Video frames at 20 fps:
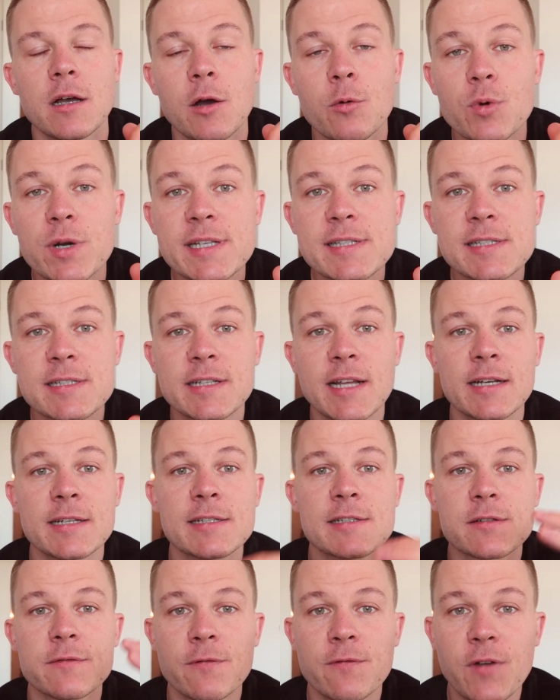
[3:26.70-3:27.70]
a risk that
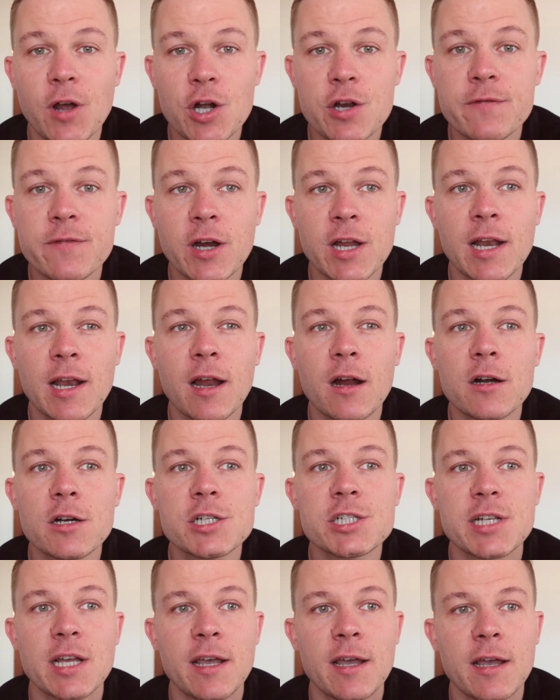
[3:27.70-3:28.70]
is very
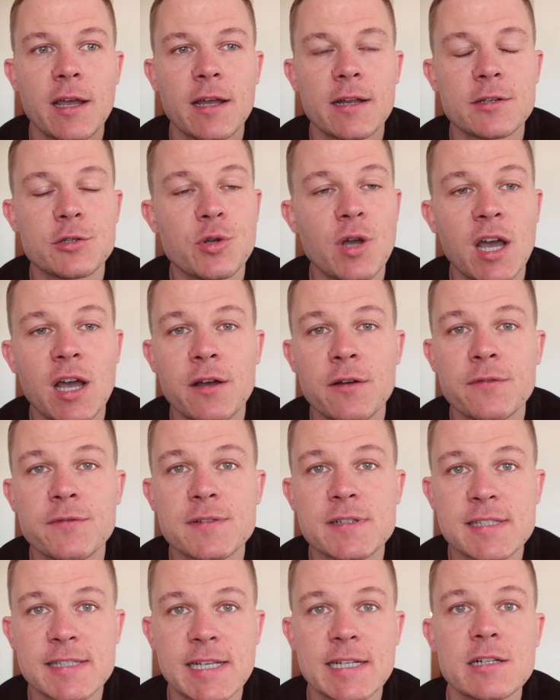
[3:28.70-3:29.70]
large and you
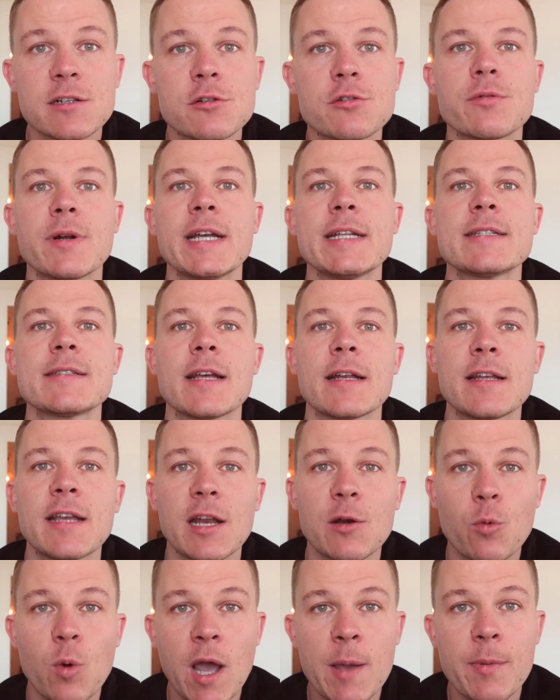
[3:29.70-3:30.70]
have single trades that
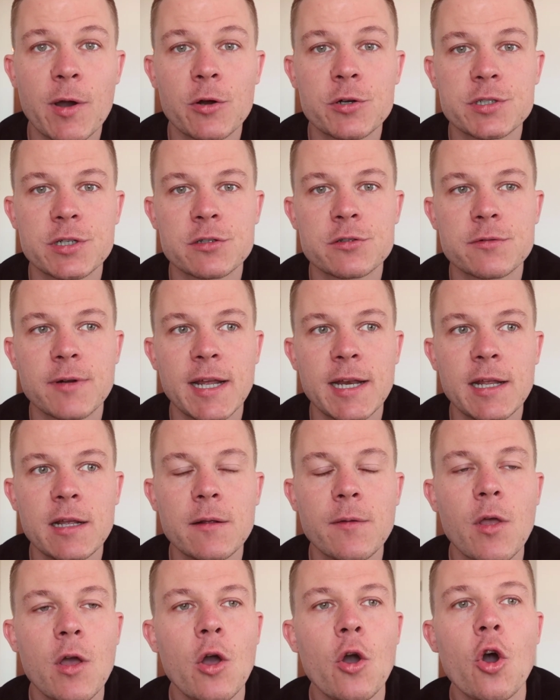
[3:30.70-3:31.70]
can wipe out your
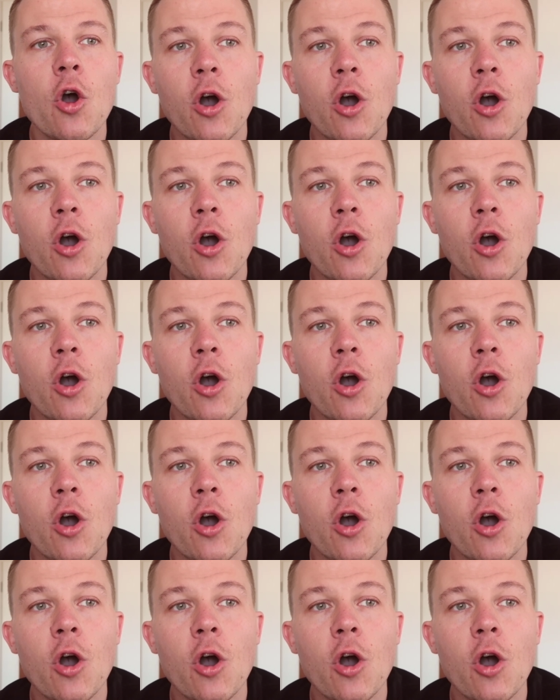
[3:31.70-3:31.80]
trading.